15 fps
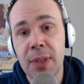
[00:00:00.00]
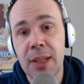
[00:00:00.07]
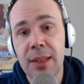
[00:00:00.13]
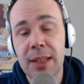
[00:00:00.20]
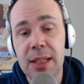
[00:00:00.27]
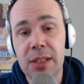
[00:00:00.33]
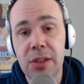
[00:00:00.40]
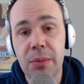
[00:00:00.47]

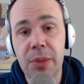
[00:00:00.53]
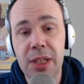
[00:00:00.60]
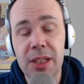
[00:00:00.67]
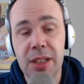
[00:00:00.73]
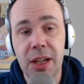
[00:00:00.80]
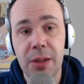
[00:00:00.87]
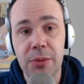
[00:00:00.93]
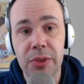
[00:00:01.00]
There's so many
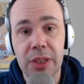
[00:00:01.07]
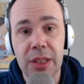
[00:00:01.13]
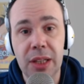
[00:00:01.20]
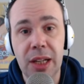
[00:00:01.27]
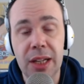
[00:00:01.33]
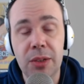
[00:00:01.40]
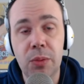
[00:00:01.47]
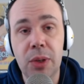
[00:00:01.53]
times where you're
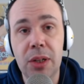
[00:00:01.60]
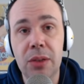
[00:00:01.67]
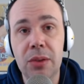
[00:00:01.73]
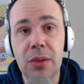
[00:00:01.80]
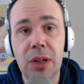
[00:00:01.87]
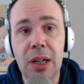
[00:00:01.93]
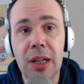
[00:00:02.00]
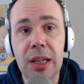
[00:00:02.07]
like, well,
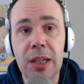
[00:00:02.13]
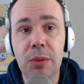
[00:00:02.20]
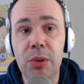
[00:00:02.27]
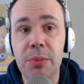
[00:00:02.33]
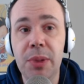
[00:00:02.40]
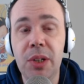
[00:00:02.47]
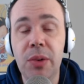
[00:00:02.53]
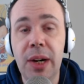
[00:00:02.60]
it would
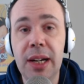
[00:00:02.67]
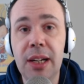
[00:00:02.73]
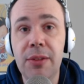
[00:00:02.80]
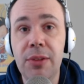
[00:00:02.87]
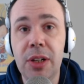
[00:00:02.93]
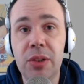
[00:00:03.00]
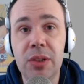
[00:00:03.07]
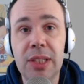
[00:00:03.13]
be great if
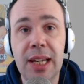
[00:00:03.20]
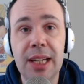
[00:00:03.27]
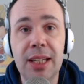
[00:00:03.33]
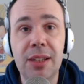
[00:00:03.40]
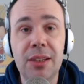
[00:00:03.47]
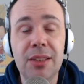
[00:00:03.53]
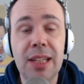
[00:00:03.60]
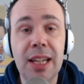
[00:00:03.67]
I could
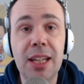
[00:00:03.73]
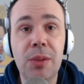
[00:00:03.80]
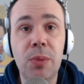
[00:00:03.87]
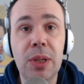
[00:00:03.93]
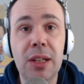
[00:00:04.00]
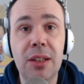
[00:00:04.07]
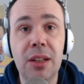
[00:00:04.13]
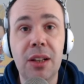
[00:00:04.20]
take
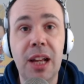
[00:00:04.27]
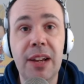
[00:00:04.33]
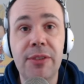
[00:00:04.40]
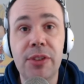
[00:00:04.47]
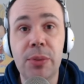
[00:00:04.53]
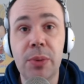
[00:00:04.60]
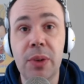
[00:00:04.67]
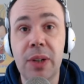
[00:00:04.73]
one of the life
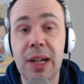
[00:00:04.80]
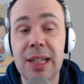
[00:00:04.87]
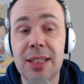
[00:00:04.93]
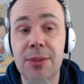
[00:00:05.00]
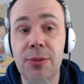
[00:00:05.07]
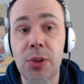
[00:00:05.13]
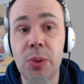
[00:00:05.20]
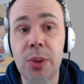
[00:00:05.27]
to progress
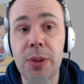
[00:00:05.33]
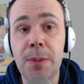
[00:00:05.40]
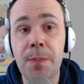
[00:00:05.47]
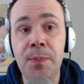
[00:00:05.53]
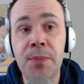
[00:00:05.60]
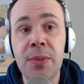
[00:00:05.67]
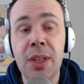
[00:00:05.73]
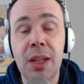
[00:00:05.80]
forward
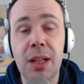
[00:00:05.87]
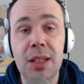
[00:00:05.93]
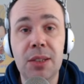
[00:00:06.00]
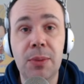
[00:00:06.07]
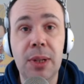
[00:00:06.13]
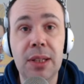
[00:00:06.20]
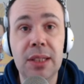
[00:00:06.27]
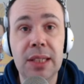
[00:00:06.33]
as
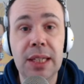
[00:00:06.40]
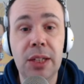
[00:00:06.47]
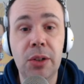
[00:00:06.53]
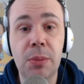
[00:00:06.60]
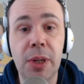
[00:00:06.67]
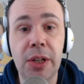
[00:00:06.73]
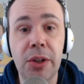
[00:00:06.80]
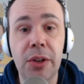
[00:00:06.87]
well as heal
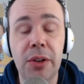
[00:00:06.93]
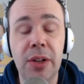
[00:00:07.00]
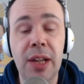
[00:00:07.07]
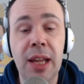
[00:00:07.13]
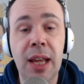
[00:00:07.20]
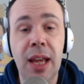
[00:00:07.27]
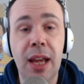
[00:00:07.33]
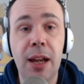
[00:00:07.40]
my own.
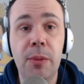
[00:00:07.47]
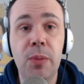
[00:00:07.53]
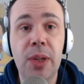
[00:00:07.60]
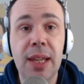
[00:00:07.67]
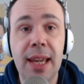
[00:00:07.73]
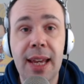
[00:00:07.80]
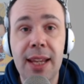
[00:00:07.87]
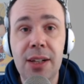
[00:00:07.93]
And we
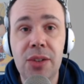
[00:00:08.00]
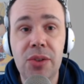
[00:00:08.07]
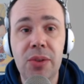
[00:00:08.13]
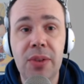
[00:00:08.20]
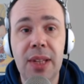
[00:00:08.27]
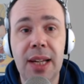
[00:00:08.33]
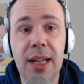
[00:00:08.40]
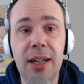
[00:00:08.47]
can do
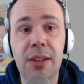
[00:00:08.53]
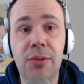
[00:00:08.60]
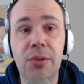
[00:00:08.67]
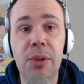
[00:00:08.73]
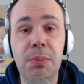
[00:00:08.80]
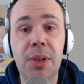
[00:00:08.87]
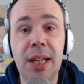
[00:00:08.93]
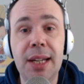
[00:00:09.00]
that if
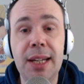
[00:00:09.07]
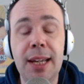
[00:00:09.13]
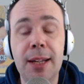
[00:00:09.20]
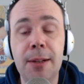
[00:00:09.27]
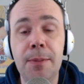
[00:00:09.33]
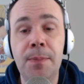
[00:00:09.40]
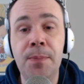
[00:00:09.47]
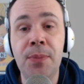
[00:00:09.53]
we play
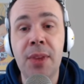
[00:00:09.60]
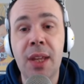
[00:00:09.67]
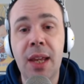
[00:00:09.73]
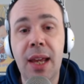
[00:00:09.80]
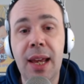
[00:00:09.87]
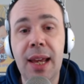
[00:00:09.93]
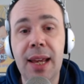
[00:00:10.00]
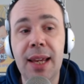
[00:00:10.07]
down
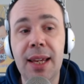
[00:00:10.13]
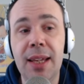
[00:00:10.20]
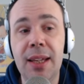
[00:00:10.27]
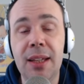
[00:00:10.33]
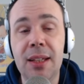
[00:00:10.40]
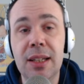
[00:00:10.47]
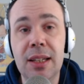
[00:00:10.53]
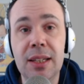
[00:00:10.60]
a
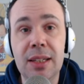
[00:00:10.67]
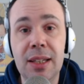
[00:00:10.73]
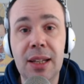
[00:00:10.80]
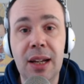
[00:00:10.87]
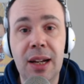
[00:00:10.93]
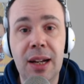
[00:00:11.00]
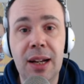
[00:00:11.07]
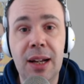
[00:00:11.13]

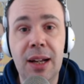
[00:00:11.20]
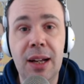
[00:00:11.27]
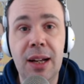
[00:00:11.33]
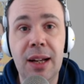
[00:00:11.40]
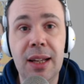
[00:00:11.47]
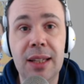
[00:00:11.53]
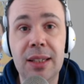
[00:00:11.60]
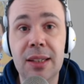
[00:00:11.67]

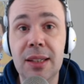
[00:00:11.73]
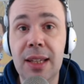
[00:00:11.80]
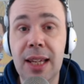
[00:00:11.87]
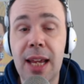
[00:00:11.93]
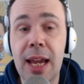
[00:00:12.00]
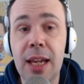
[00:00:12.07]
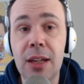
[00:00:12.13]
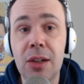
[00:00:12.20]
Zihaha into the
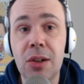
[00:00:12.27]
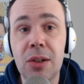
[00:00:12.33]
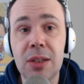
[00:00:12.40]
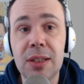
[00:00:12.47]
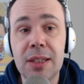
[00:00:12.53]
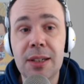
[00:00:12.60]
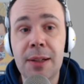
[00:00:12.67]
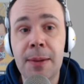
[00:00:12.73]
8
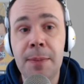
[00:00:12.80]
cost.